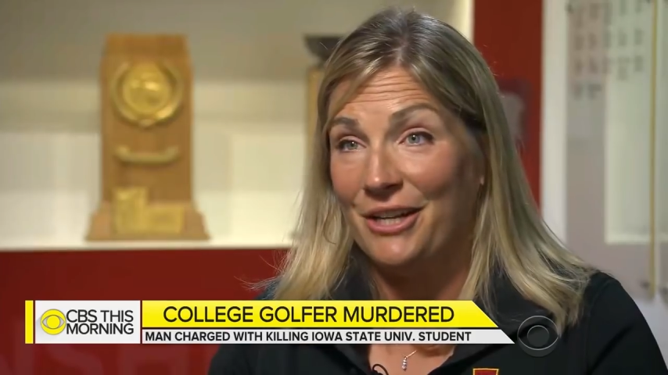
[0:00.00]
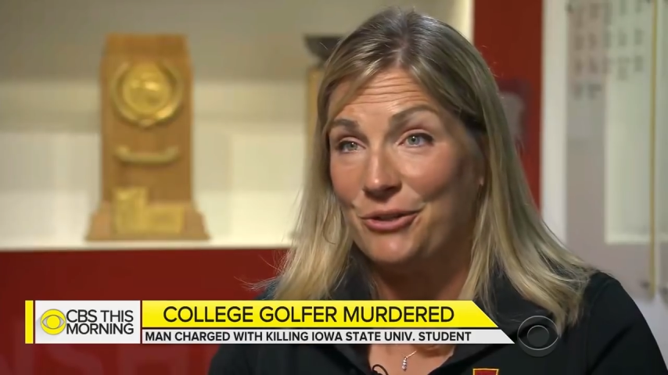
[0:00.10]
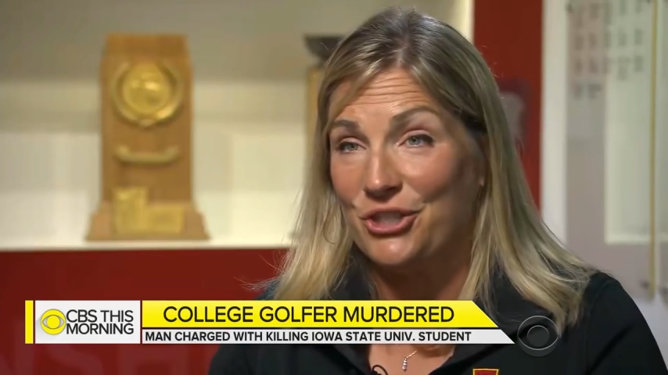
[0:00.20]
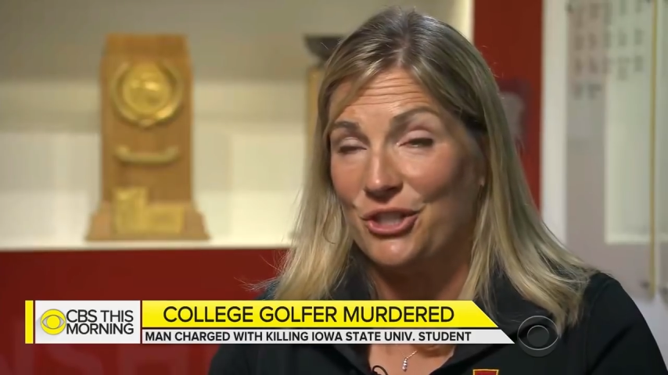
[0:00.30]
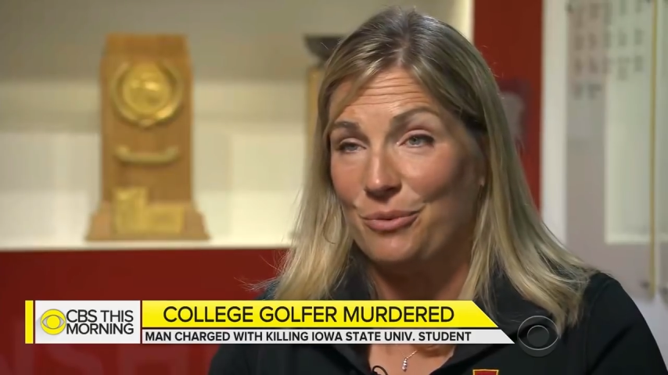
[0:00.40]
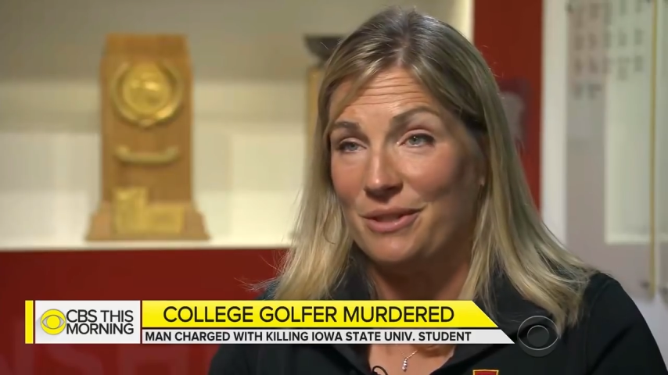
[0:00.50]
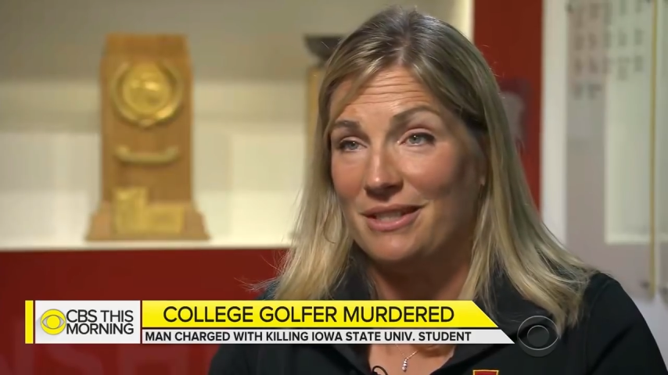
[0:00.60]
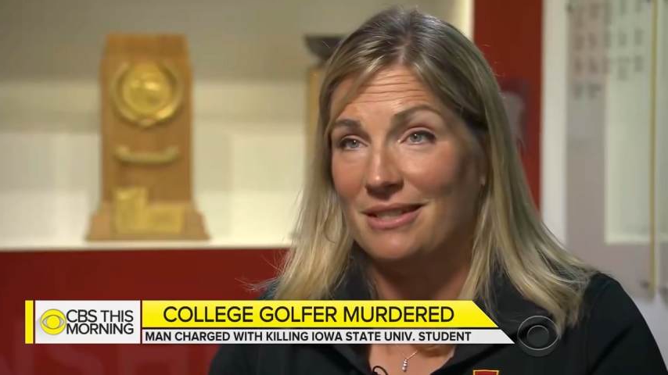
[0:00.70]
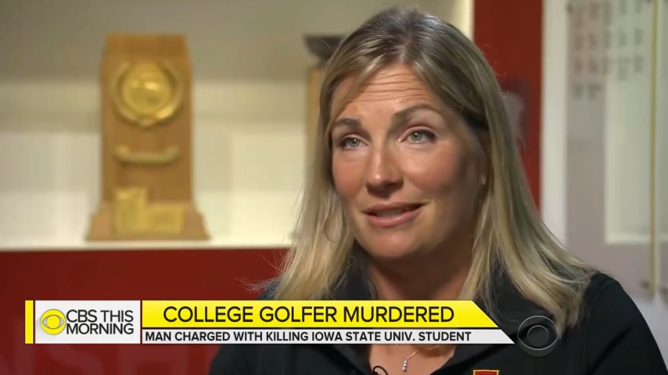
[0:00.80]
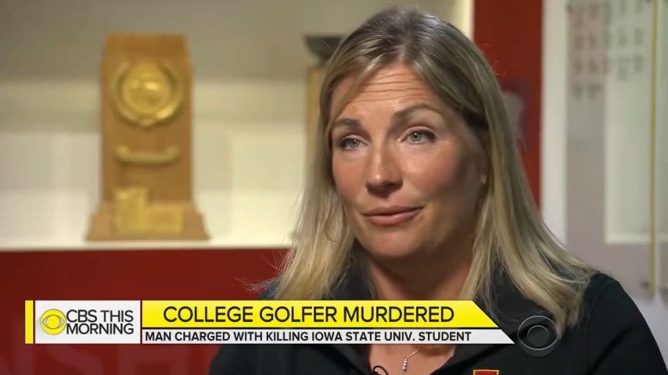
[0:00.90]
You know, she
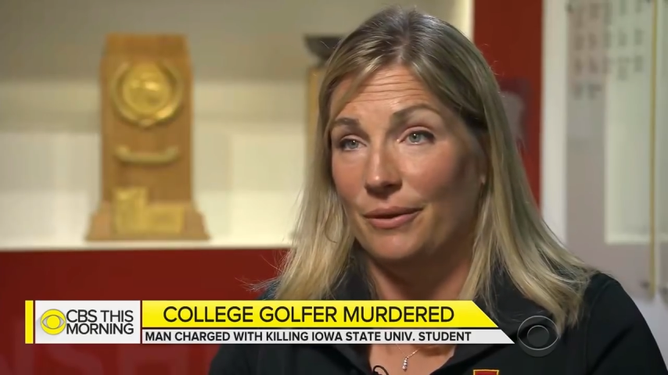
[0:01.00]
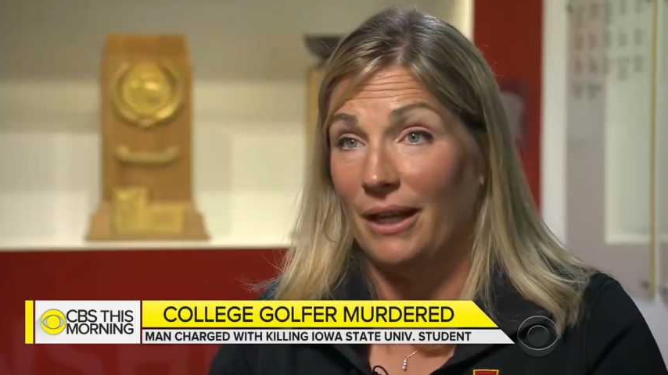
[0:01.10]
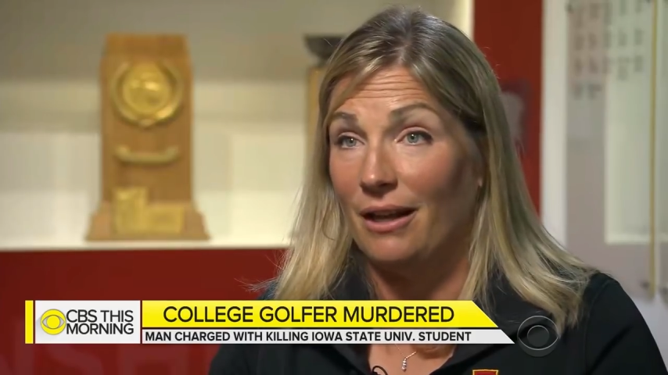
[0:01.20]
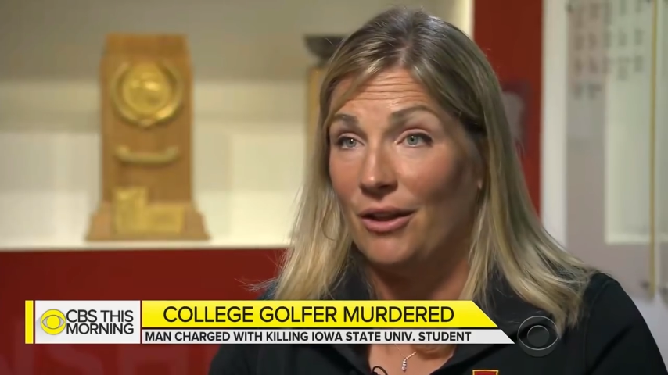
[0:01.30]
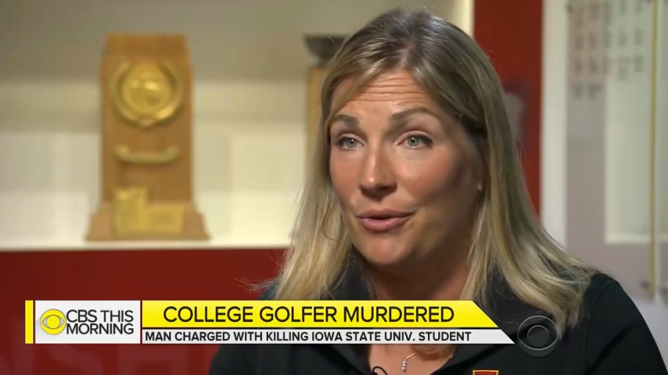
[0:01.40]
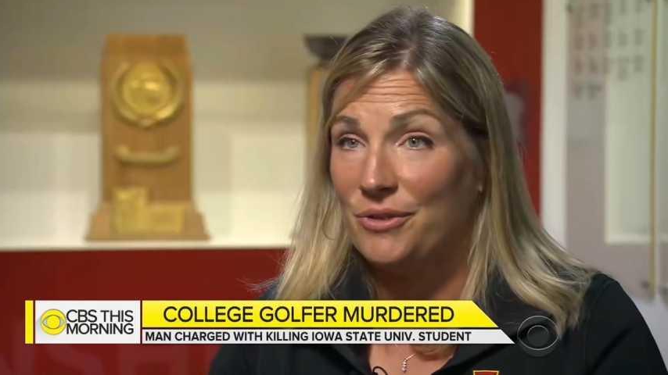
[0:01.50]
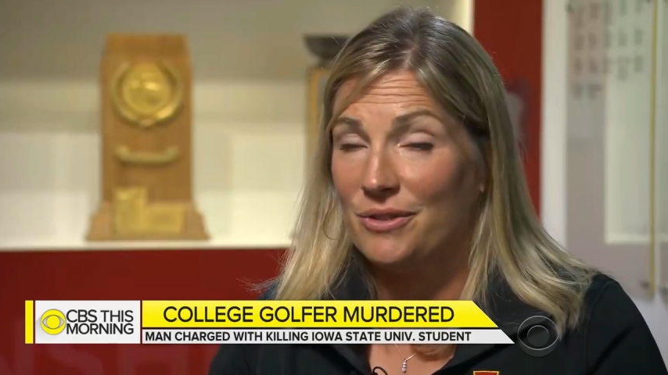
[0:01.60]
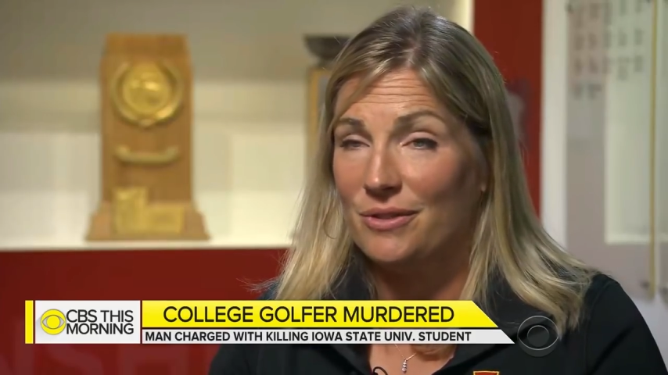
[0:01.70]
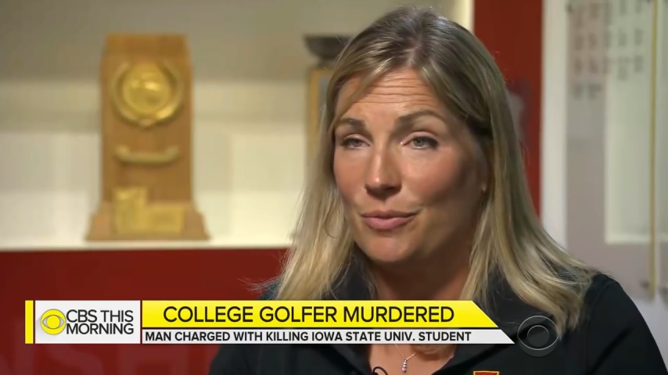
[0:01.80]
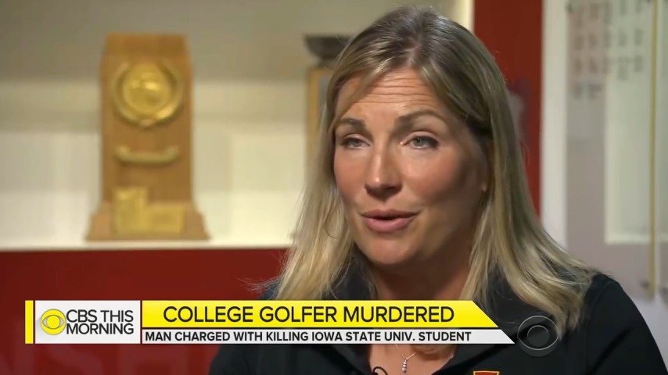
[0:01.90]
was really close